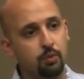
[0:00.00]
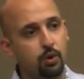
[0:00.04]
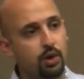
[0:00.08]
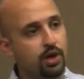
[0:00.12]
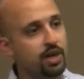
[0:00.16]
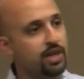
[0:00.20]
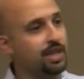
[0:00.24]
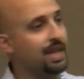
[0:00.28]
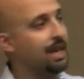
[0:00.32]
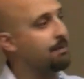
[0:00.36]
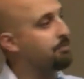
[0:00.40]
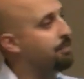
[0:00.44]

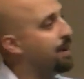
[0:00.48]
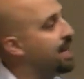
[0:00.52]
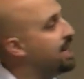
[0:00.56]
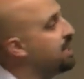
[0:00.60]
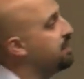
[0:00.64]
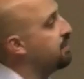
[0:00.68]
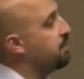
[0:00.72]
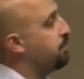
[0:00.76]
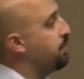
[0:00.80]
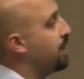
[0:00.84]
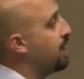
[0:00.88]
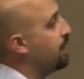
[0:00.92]
work that
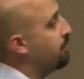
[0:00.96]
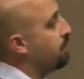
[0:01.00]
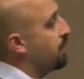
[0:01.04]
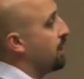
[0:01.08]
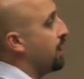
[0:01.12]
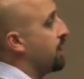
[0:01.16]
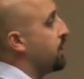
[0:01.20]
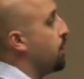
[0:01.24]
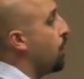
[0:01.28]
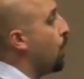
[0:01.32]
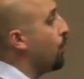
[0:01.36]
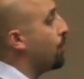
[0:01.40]
many of the people
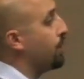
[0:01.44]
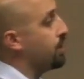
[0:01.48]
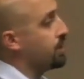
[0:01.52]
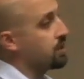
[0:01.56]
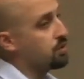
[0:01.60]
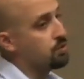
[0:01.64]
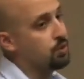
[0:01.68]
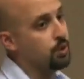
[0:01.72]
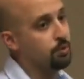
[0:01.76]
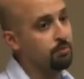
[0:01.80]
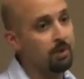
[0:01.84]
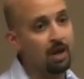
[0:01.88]
I know in
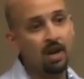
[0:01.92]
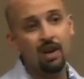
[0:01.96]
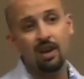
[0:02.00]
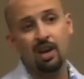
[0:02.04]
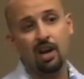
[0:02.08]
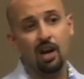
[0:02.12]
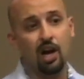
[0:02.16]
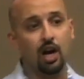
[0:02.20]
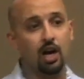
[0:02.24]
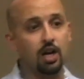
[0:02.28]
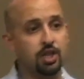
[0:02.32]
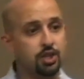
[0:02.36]
this room
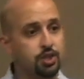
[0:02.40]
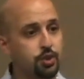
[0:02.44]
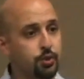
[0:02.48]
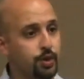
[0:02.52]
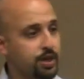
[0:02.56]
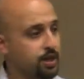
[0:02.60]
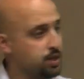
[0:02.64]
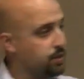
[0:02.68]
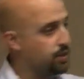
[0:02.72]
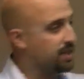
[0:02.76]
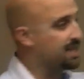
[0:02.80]
are doing. So